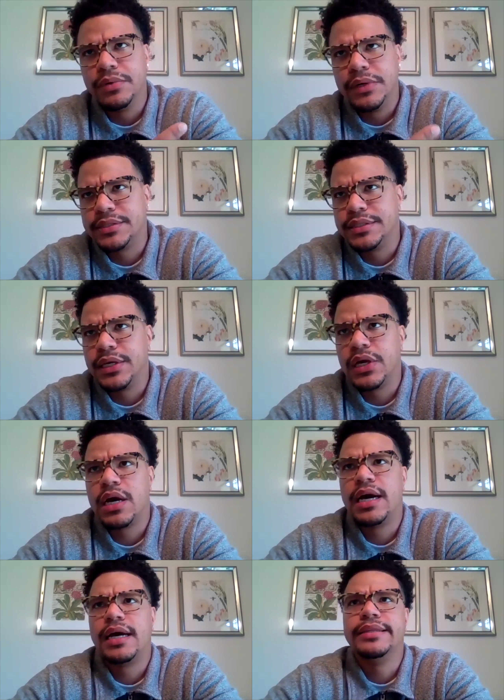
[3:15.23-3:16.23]
Boston
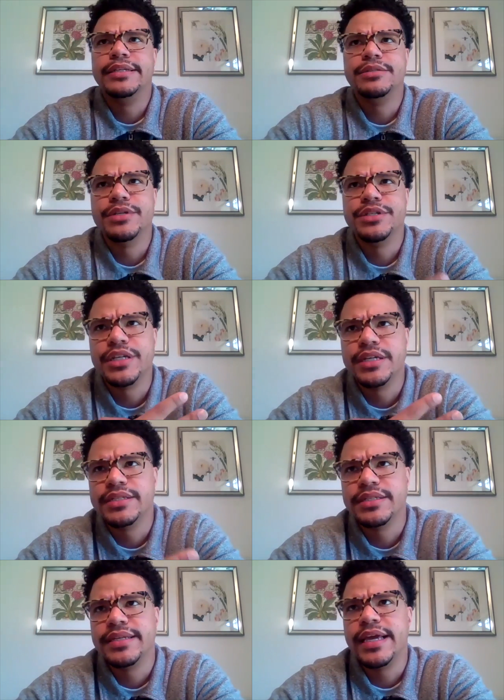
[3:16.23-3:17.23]
College, Michigan
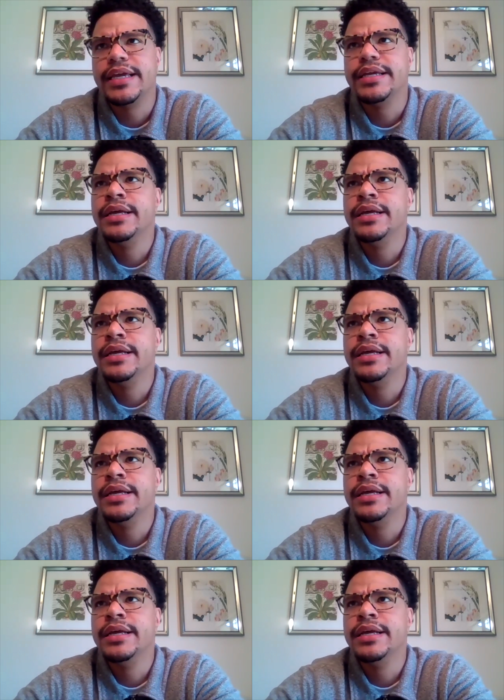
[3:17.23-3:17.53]
State,